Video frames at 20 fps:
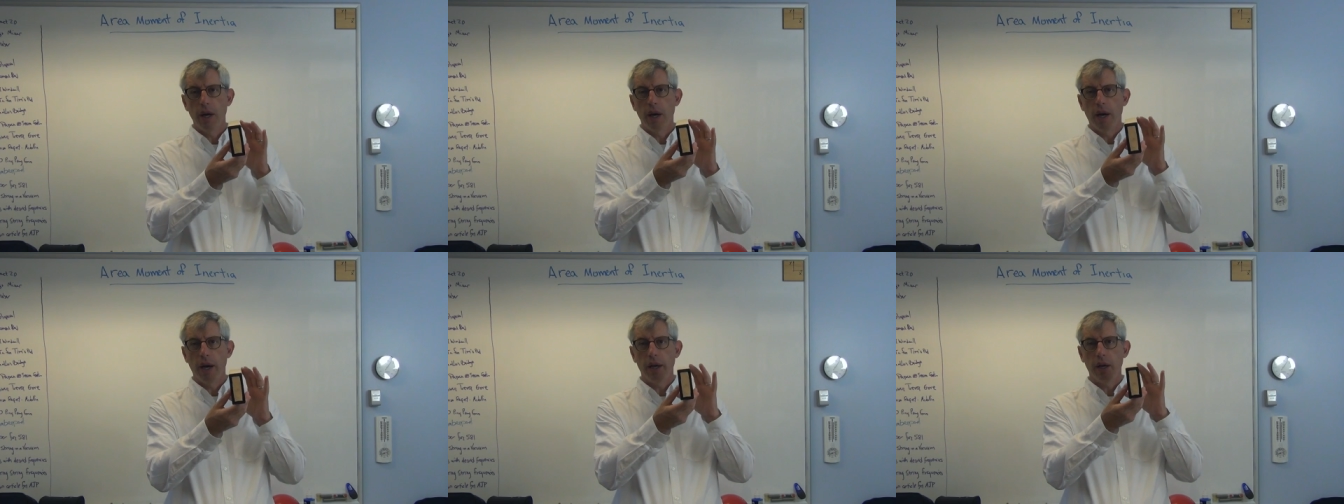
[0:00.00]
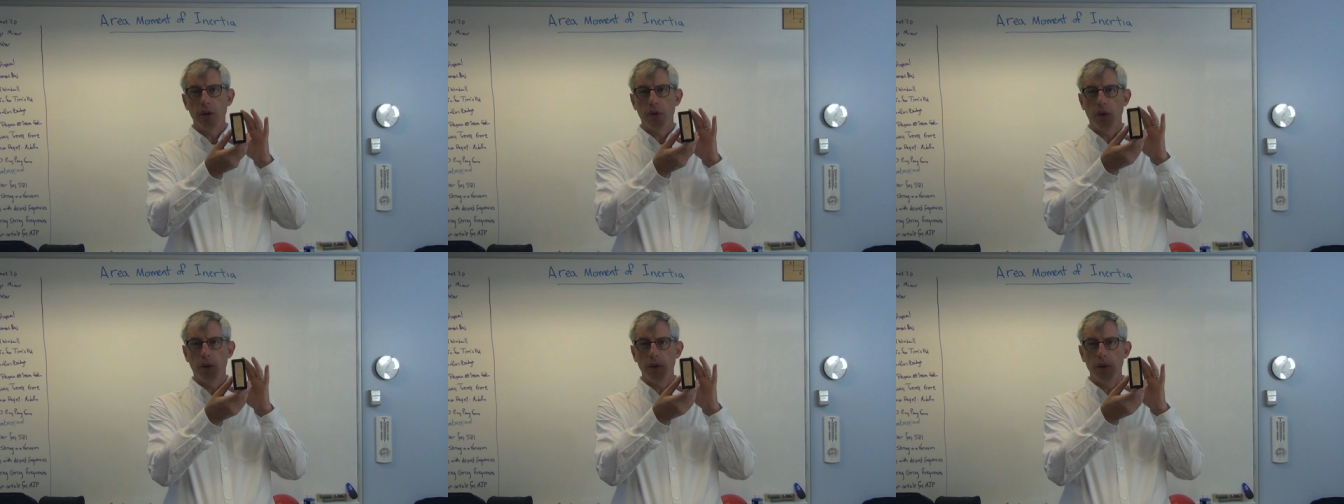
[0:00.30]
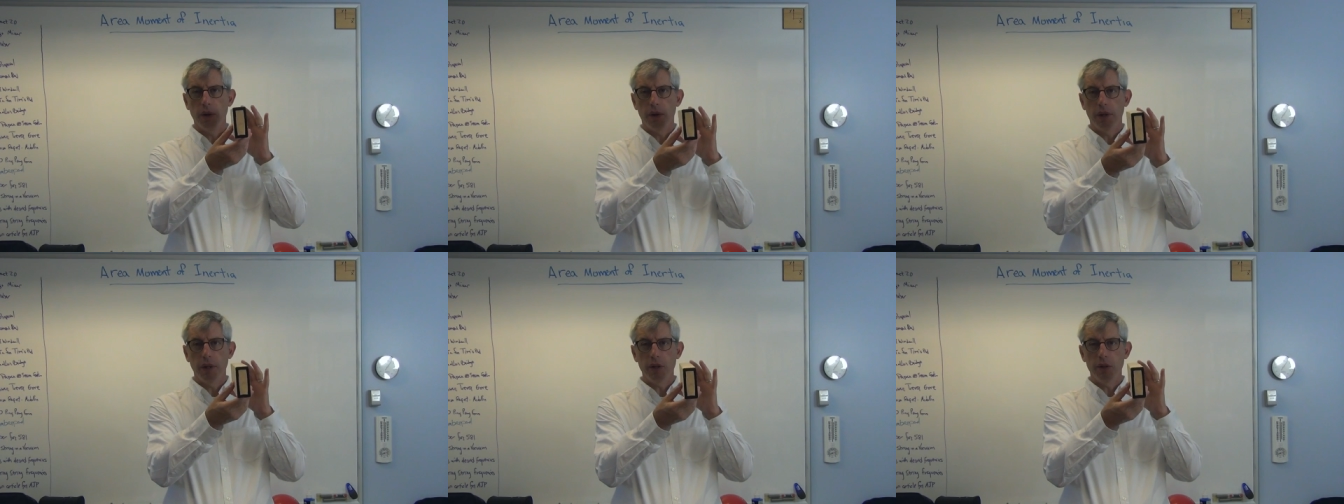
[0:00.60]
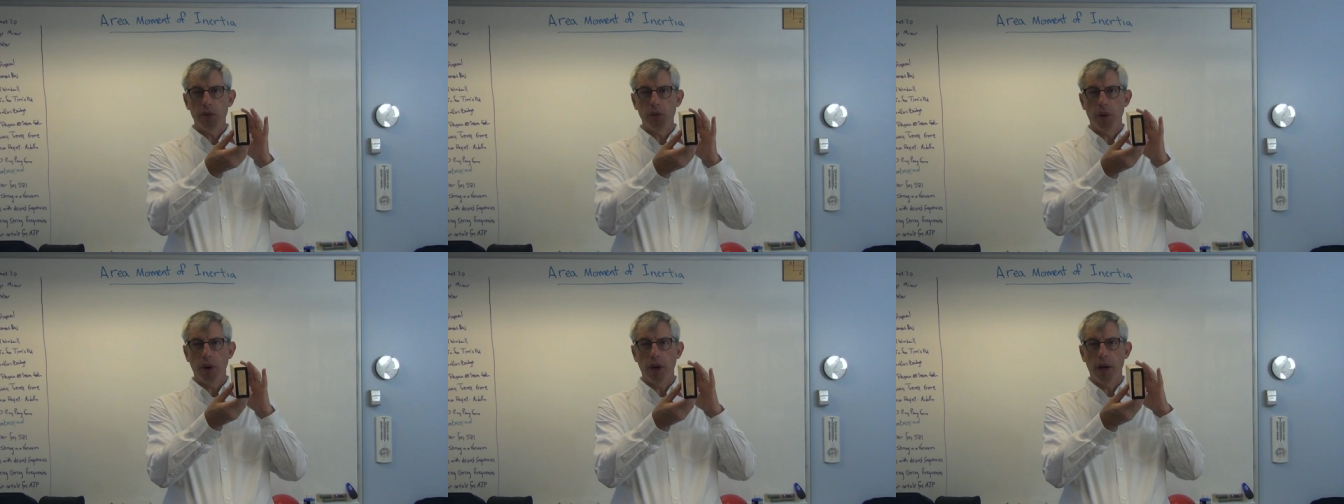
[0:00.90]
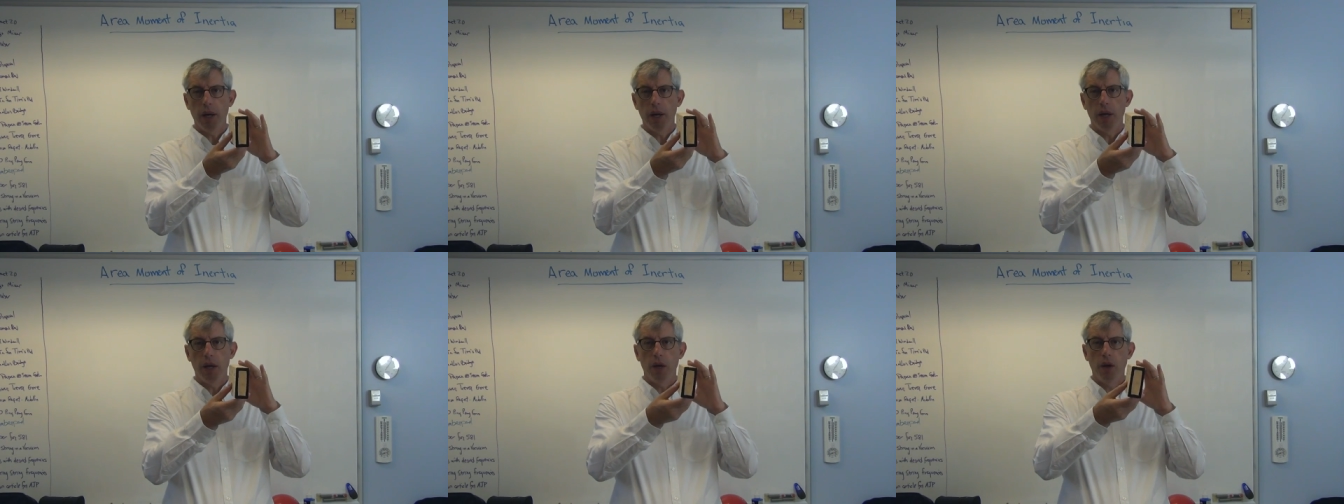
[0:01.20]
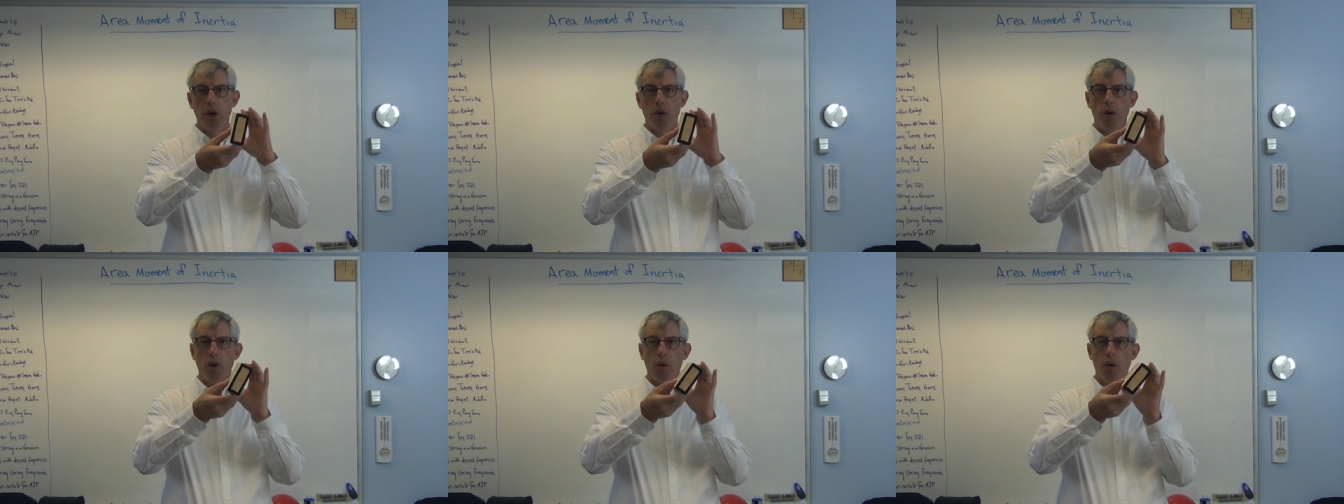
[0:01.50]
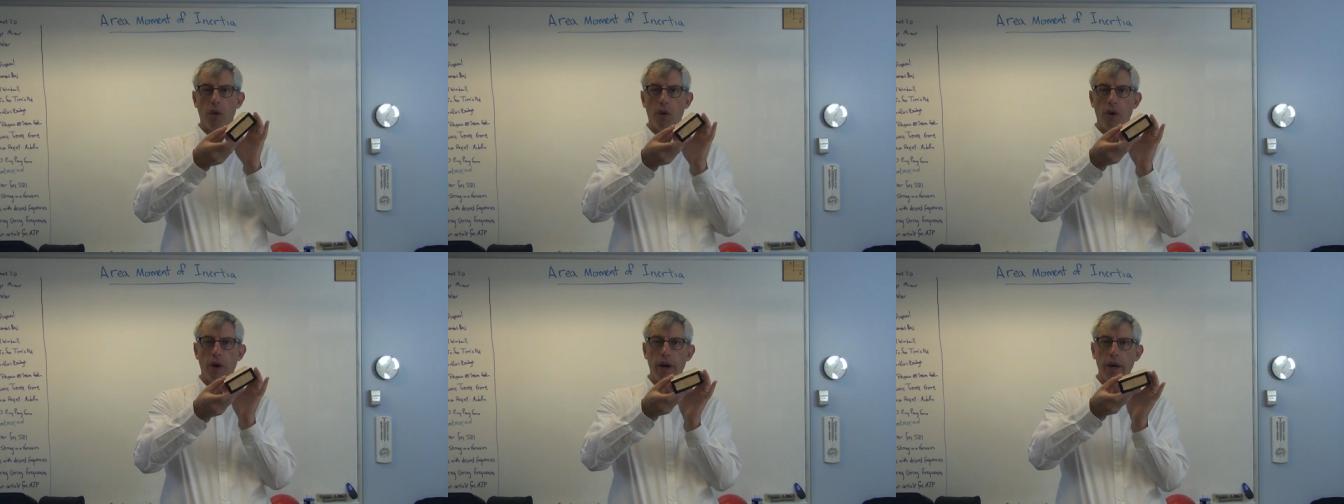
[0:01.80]
I can hold it this way,
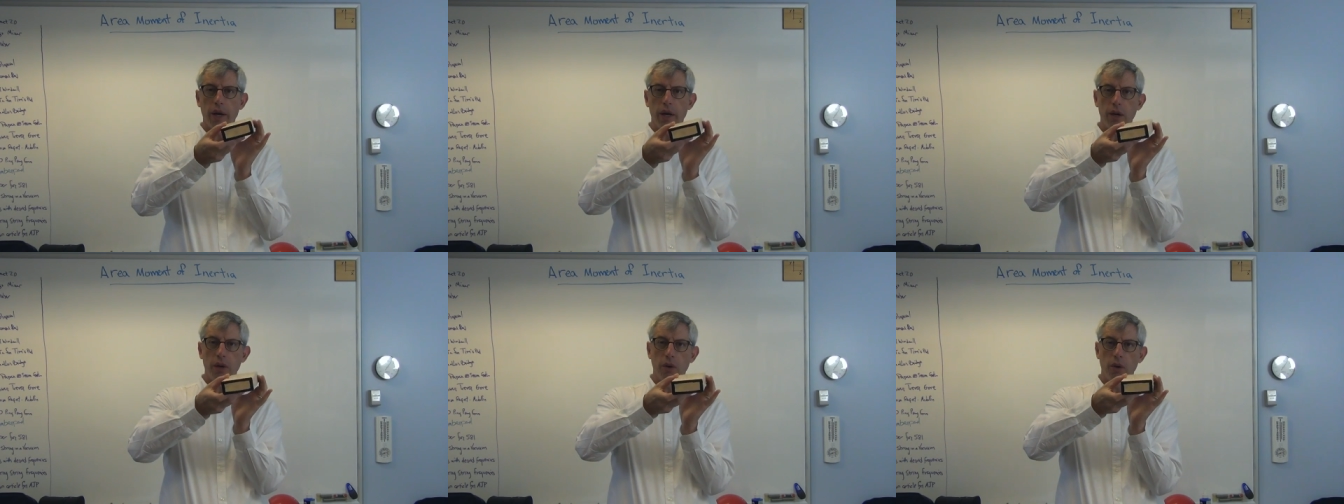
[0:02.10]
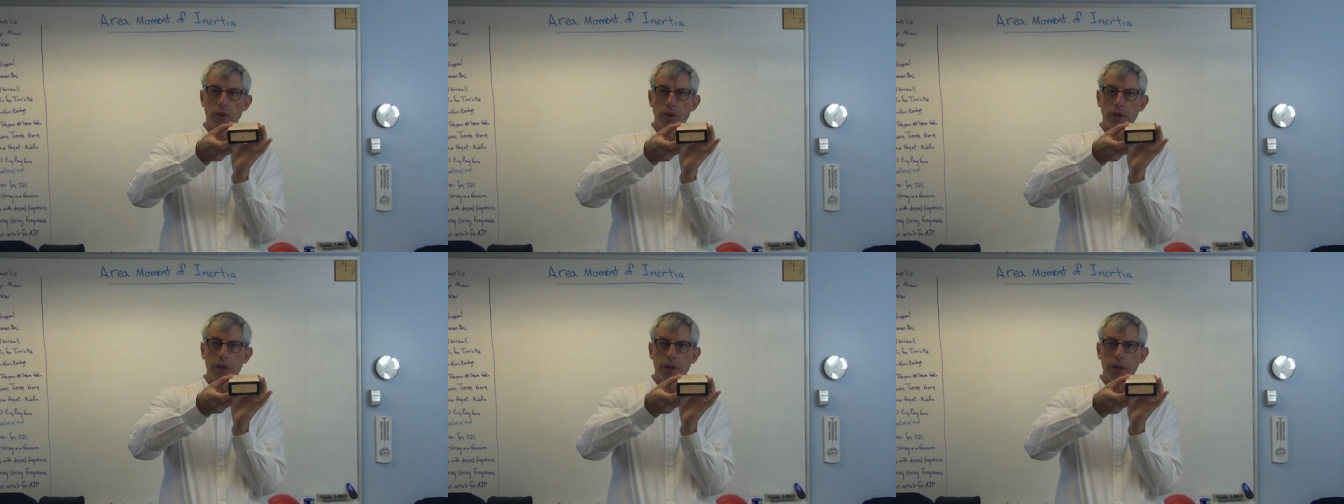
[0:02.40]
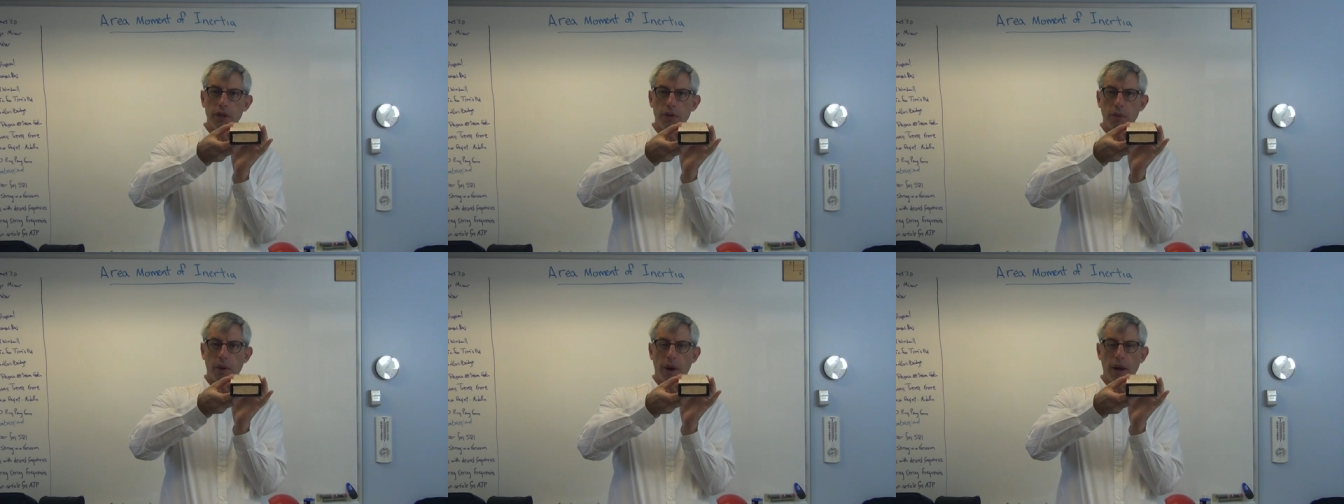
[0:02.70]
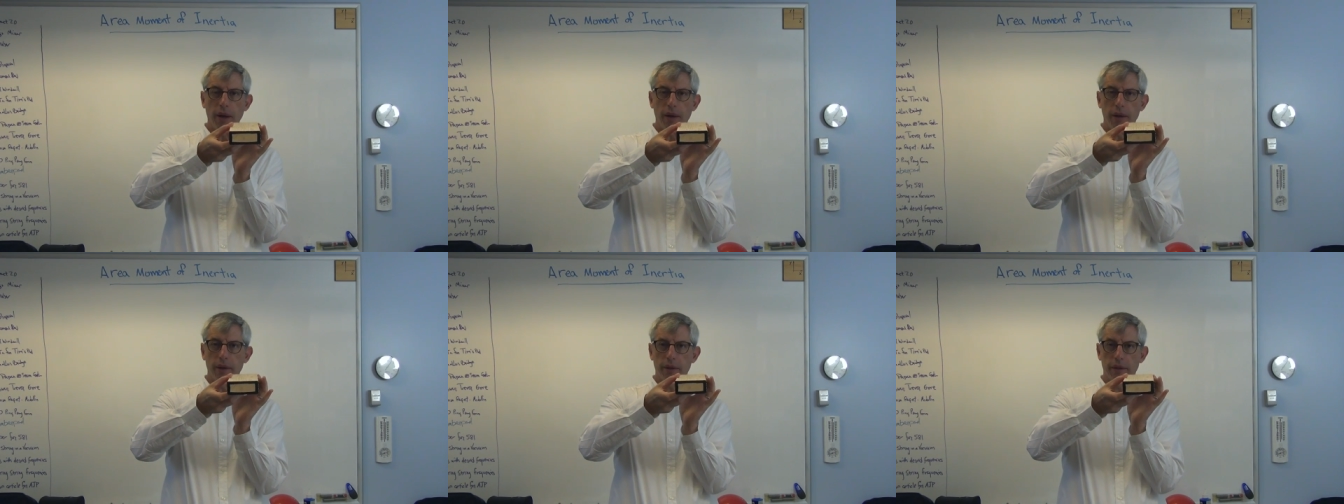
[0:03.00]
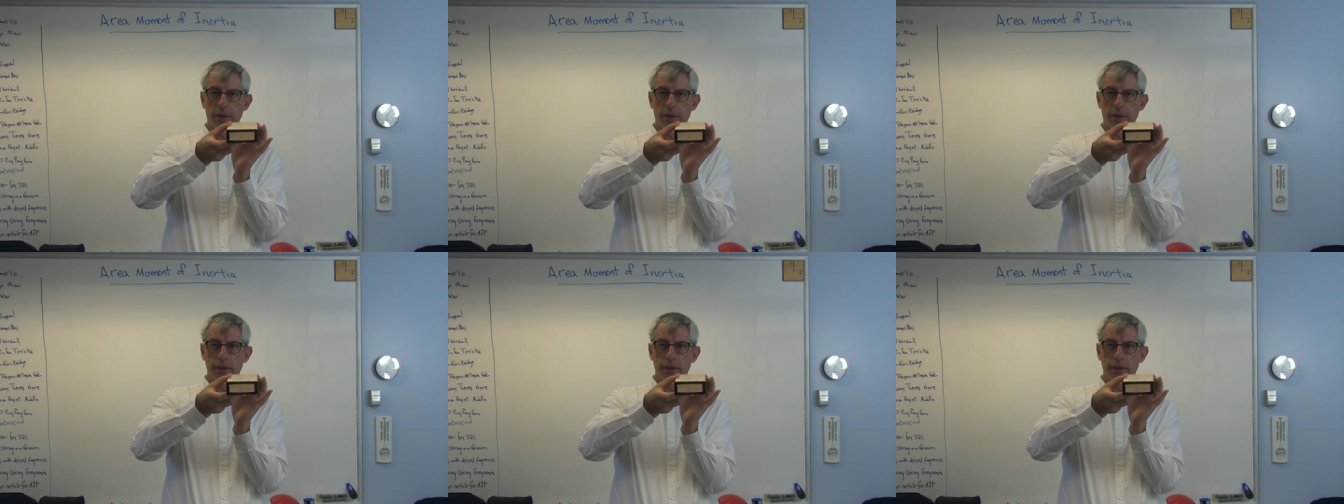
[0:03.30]
or I can hold it this way.